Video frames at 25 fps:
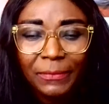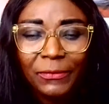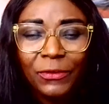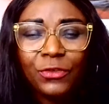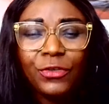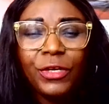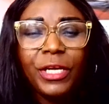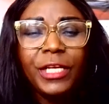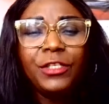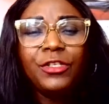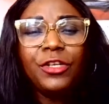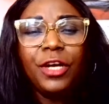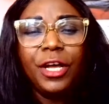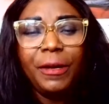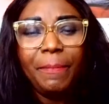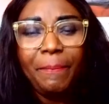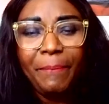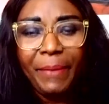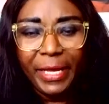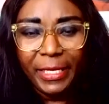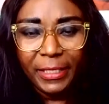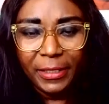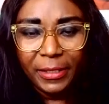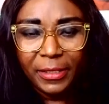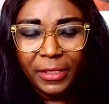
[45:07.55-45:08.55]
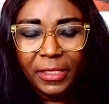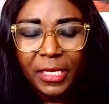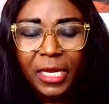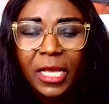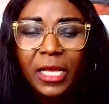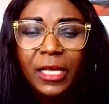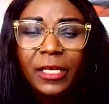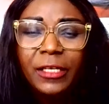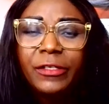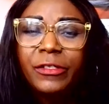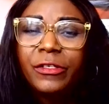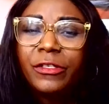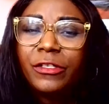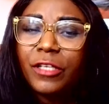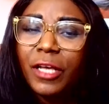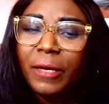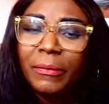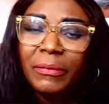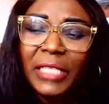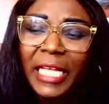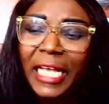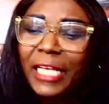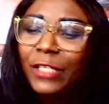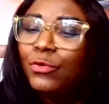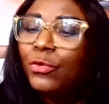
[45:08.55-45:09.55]
So it all depends.
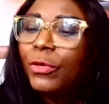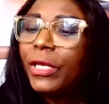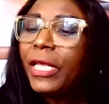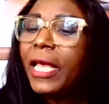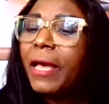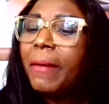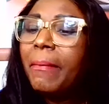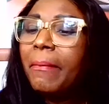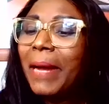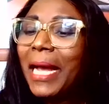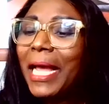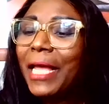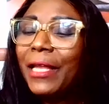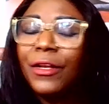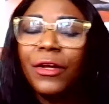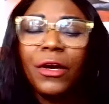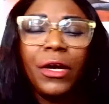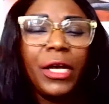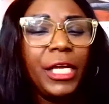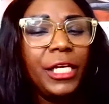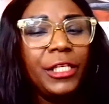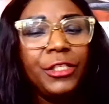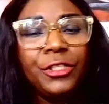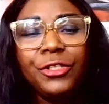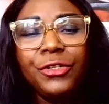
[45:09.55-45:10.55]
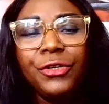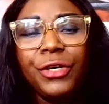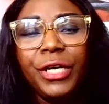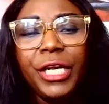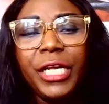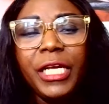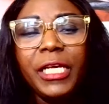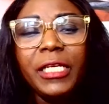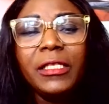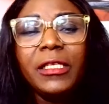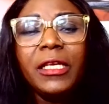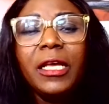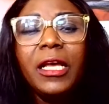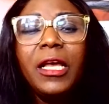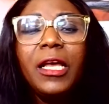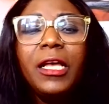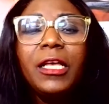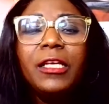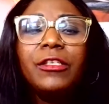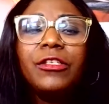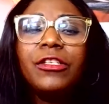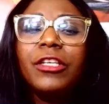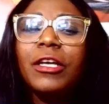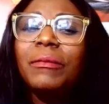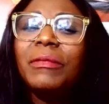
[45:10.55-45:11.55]
Sometimes we get minor injuries,
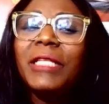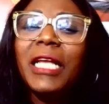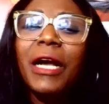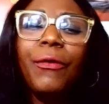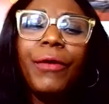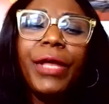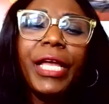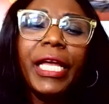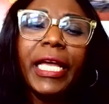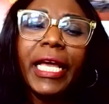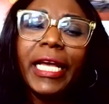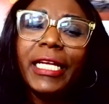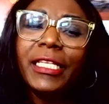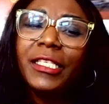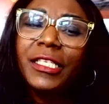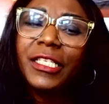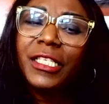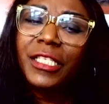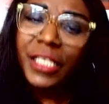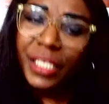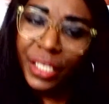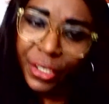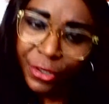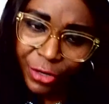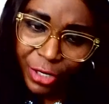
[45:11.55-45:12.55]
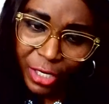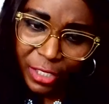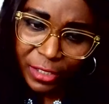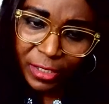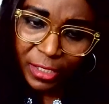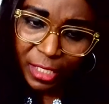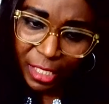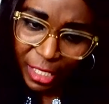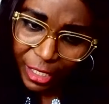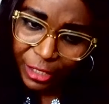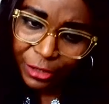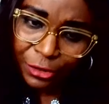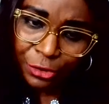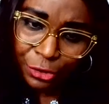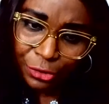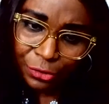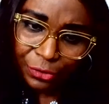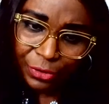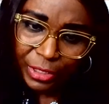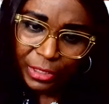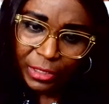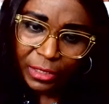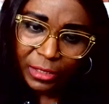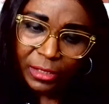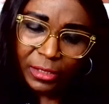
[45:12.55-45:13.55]
sometimes we get serious
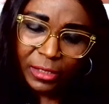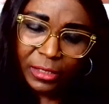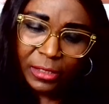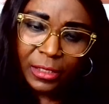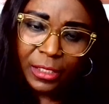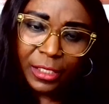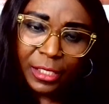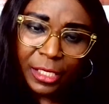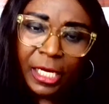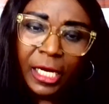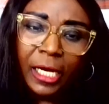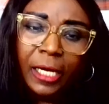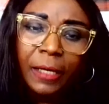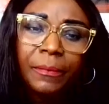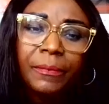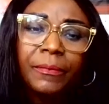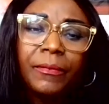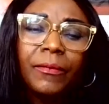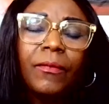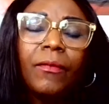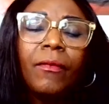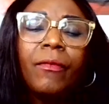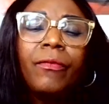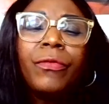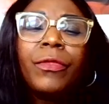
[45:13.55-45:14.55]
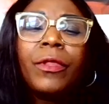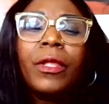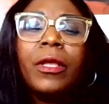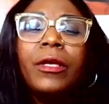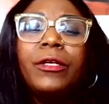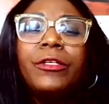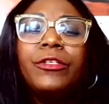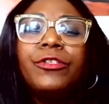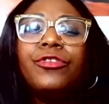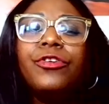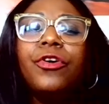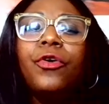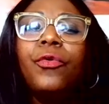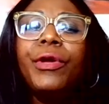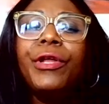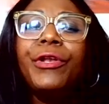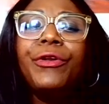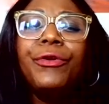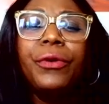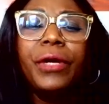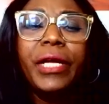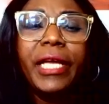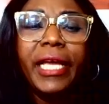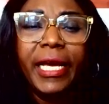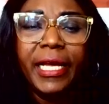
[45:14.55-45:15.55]
injuries. Yeah. So we
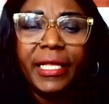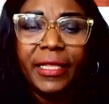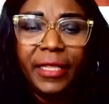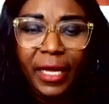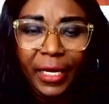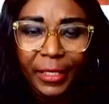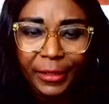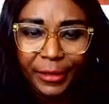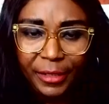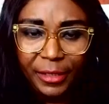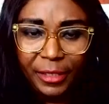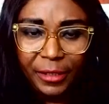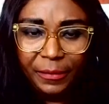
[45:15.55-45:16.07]
do get that.